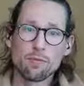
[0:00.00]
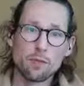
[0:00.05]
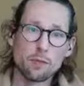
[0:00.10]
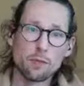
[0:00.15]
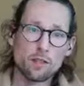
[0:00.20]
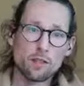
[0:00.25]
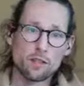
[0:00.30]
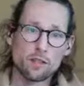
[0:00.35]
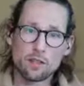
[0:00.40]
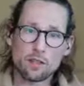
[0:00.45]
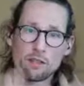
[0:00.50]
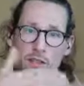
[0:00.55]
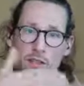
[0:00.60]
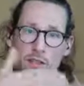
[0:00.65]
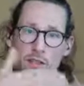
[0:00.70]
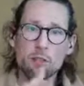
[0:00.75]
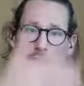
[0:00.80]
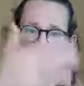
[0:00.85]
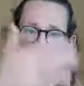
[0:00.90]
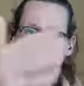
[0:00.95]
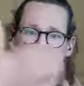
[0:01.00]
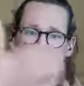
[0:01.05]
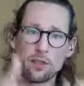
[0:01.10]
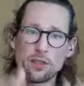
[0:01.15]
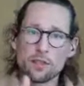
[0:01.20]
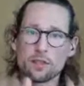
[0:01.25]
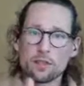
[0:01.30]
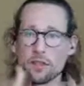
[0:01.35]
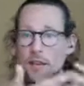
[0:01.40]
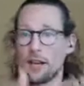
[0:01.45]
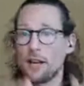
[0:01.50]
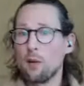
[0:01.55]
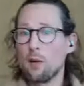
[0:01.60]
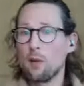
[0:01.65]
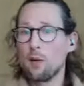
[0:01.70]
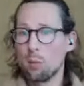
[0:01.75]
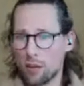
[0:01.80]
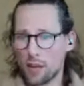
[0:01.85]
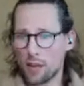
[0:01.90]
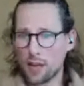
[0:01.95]
And we're also developing a tool that's
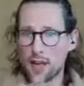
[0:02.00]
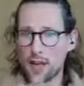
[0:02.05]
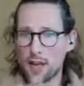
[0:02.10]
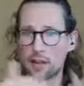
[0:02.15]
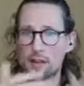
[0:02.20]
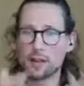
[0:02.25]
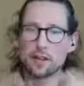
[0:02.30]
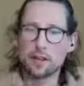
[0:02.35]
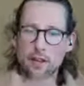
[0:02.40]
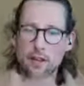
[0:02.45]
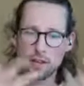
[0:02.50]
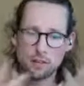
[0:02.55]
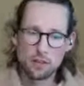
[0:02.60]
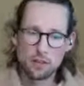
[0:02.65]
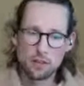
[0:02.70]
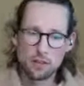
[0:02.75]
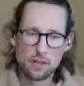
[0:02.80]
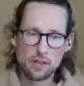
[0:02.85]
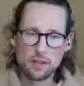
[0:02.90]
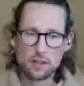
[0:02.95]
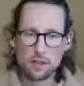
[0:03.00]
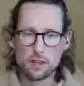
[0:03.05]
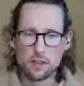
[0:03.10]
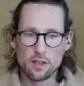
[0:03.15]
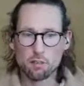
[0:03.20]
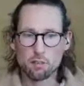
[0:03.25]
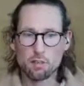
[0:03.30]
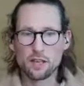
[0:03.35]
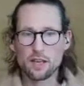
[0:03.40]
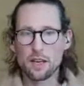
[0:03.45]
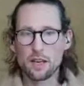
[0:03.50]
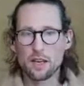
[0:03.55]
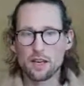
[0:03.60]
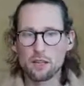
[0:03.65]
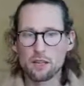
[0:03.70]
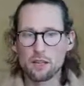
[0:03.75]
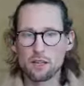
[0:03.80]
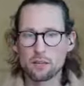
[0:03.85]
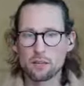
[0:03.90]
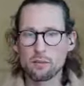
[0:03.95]
going to help with that and
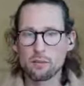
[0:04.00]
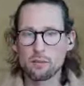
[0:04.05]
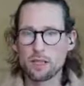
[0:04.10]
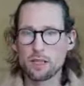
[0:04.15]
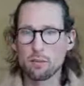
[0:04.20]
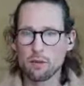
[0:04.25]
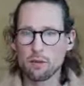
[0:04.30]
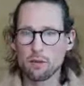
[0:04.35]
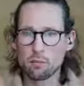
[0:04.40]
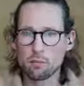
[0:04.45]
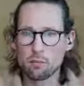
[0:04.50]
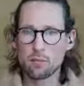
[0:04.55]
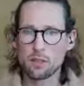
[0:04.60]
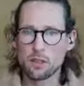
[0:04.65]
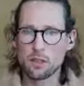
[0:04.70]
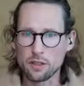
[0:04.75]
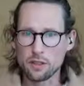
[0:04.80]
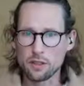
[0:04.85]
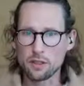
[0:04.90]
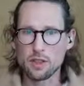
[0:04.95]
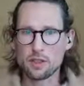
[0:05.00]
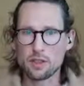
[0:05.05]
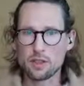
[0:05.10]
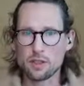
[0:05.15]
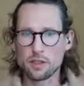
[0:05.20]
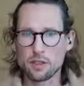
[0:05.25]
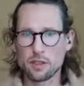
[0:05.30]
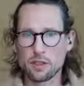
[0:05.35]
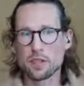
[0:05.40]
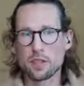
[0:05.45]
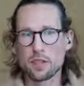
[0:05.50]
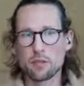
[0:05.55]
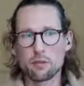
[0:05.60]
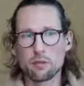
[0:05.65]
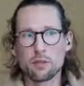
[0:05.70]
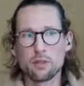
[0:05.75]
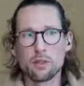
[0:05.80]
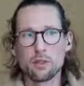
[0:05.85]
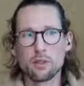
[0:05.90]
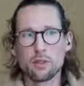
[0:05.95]
make that problem a little easier to
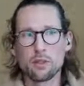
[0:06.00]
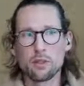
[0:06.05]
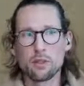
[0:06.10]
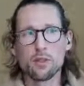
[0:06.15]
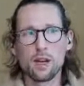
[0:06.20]
solve.